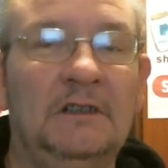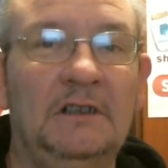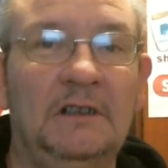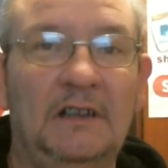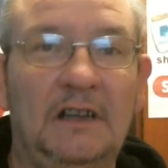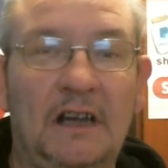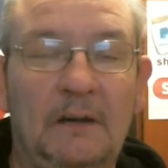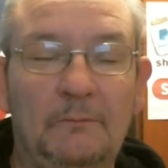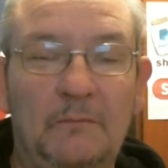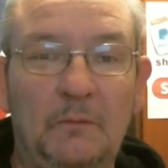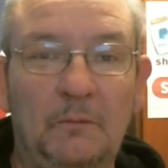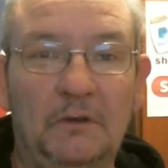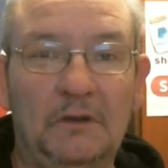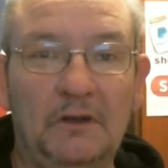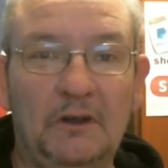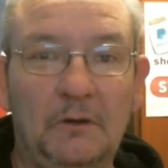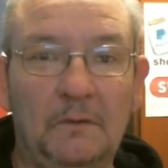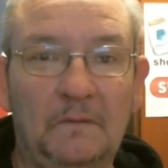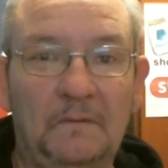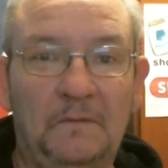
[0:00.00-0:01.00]
and we want to go
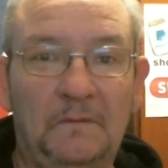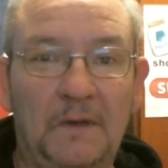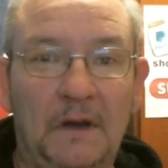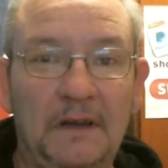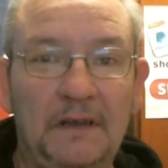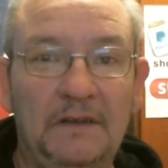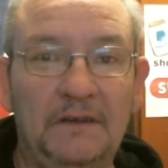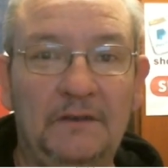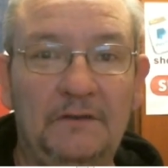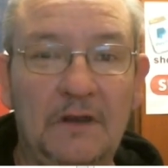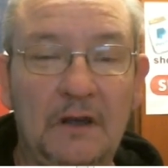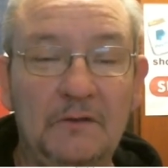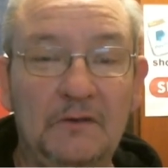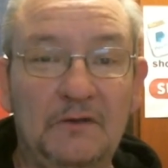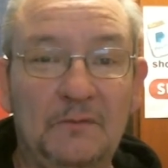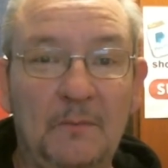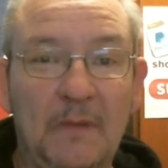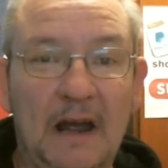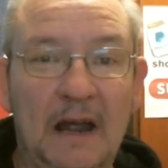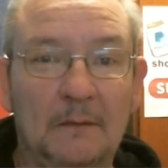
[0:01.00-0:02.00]
and find those
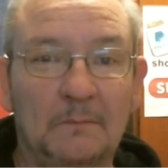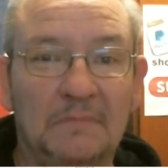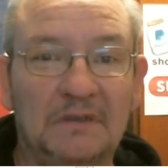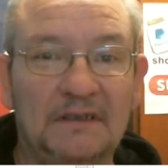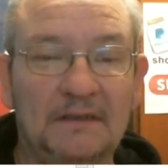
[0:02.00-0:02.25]
maps.